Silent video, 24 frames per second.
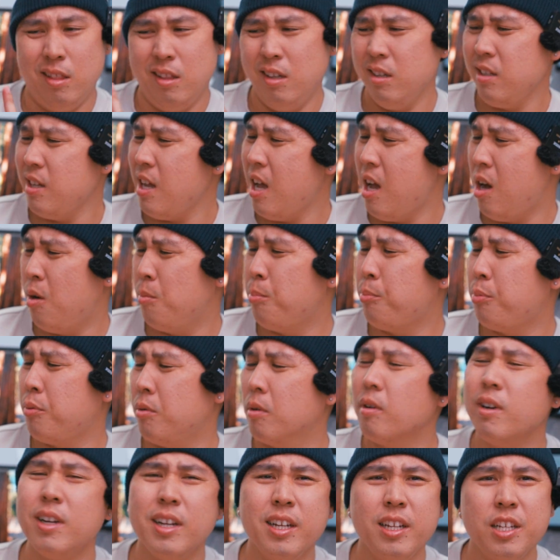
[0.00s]
Look how
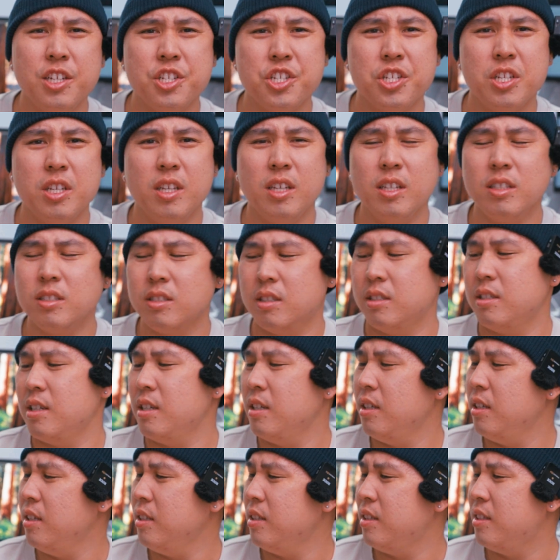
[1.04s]
pretty she is.
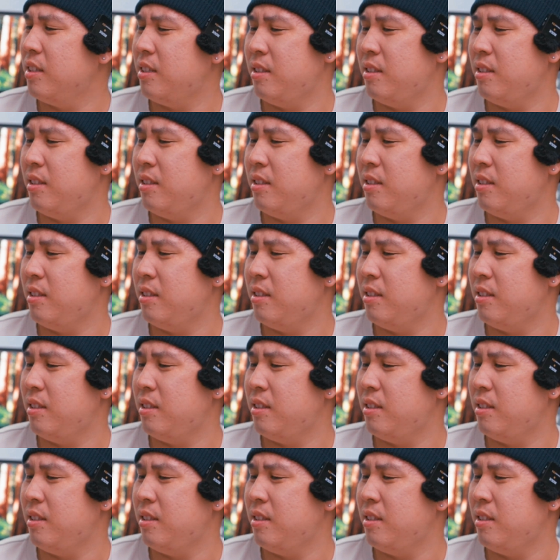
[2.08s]
God